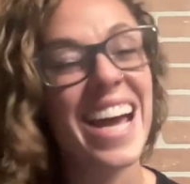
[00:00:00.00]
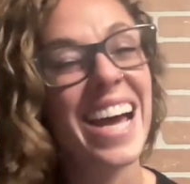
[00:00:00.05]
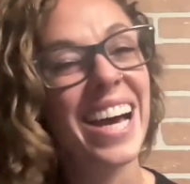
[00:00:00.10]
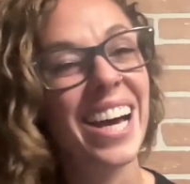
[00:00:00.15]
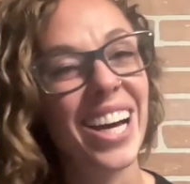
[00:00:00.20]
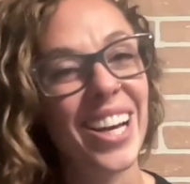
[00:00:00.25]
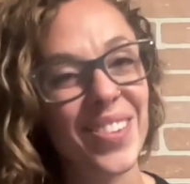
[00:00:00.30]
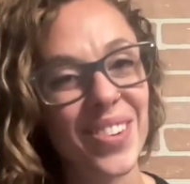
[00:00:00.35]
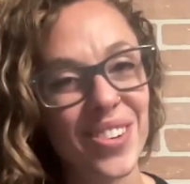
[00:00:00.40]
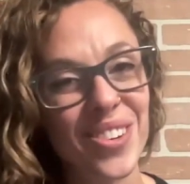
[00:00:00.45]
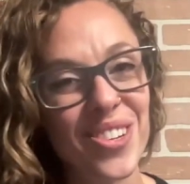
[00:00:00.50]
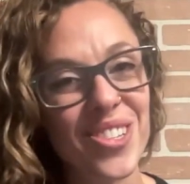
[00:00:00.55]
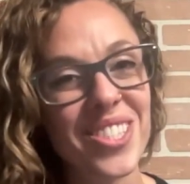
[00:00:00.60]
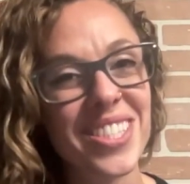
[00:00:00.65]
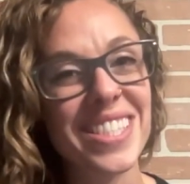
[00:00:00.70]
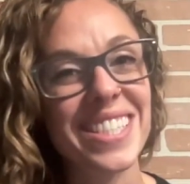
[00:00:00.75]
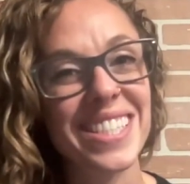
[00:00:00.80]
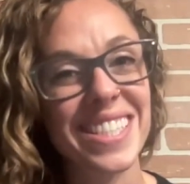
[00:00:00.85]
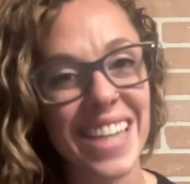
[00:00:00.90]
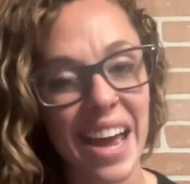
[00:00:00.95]
I'm your
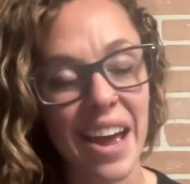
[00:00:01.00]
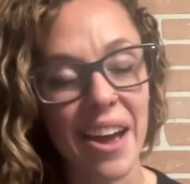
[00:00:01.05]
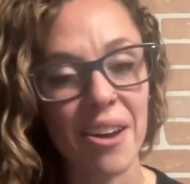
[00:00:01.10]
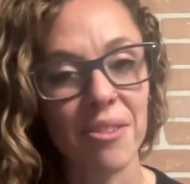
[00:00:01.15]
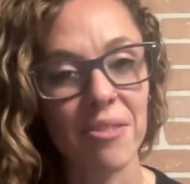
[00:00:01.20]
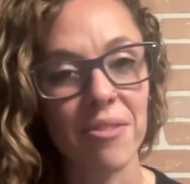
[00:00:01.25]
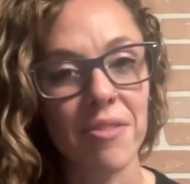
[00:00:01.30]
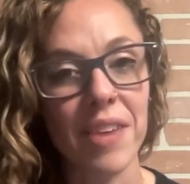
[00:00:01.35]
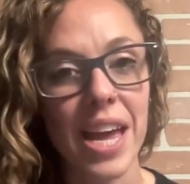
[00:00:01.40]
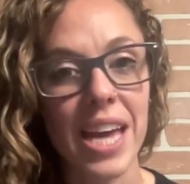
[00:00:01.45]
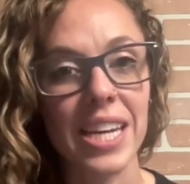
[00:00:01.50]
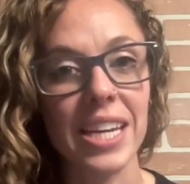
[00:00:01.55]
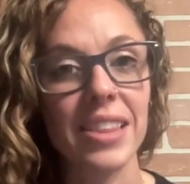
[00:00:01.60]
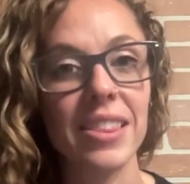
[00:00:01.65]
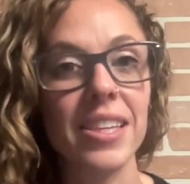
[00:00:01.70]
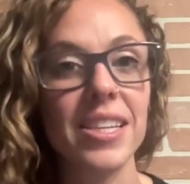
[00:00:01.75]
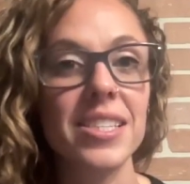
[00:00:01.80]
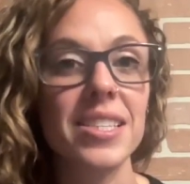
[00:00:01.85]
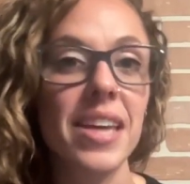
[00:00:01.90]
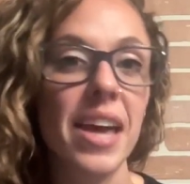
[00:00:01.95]
host, Dev, and in
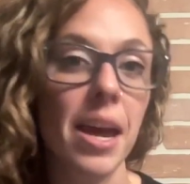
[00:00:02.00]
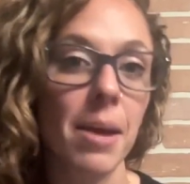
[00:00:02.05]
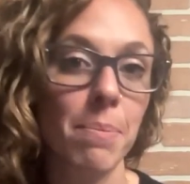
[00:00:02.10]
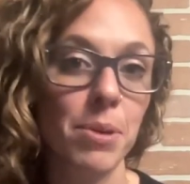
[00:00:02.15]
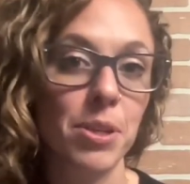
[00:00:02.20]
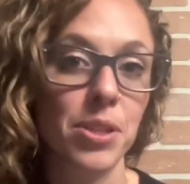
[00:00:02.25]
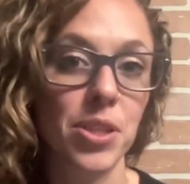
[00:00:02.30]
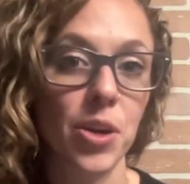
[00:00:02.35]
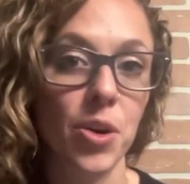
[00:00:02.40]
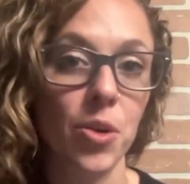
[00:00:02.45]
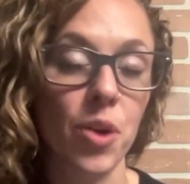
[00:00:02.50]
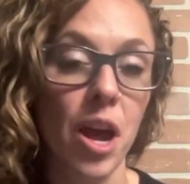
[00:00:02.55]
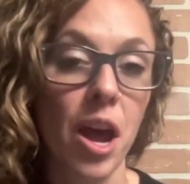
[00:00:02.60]
this episode,